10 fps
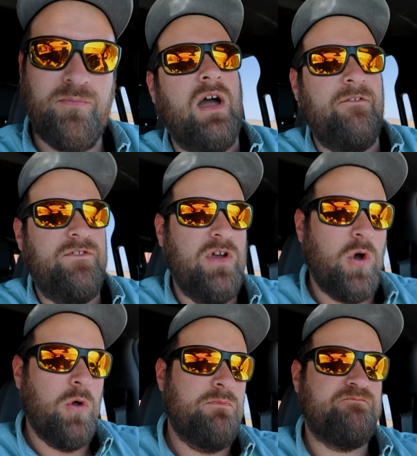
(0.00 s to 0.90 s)
I
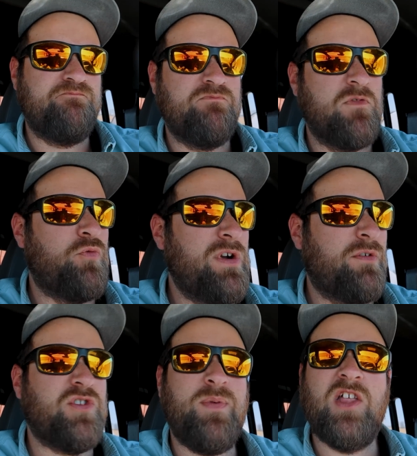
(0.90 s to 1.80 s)
feel
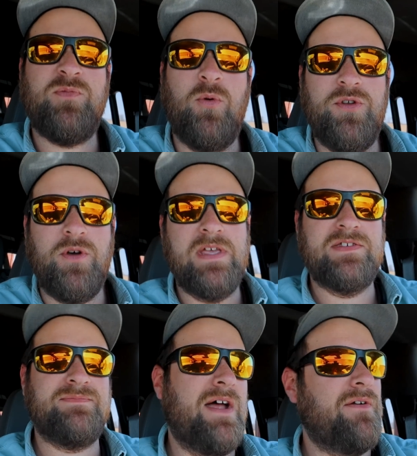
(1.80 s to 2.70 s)
real responsible doing
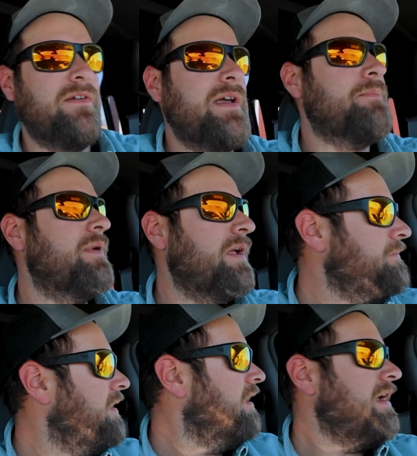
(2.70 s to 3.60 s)
this, not really, but
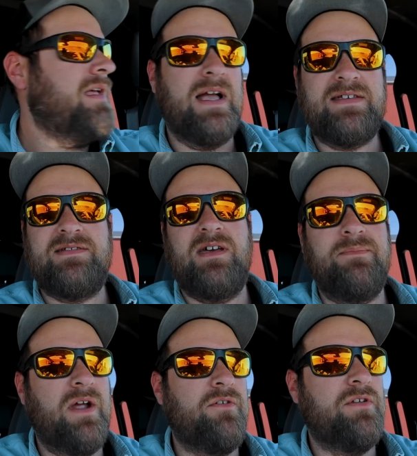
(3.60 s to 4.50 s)
like I
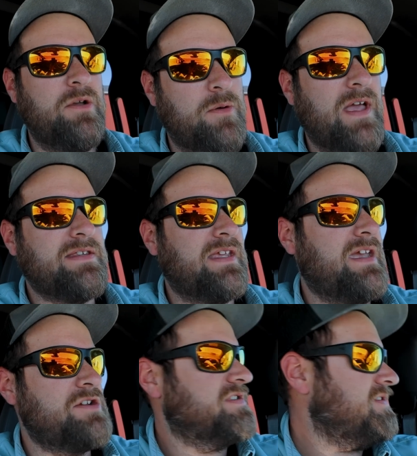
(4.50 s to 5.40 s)
said, I really would like to
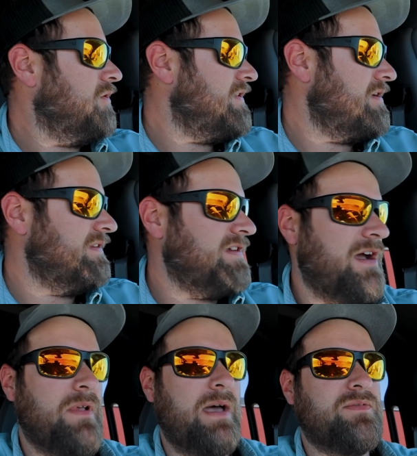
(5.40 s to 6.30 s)
catch this whole thing on
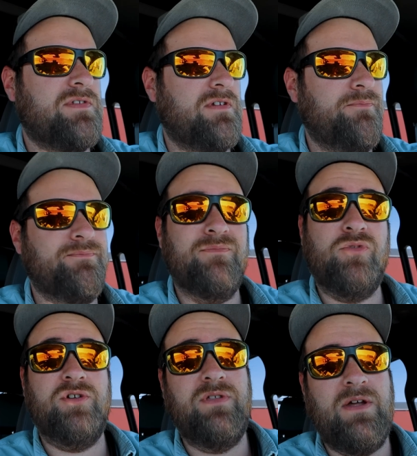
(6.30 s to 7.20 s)
time lapse, so
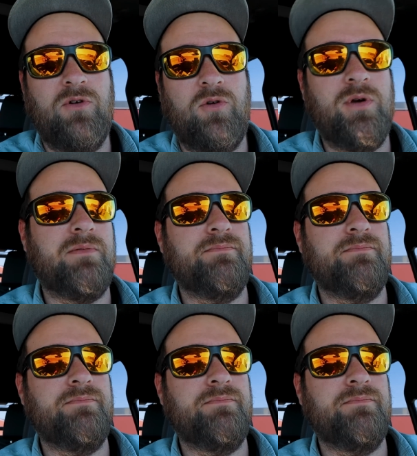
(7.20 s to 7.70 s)
I'm gonna do that real quick.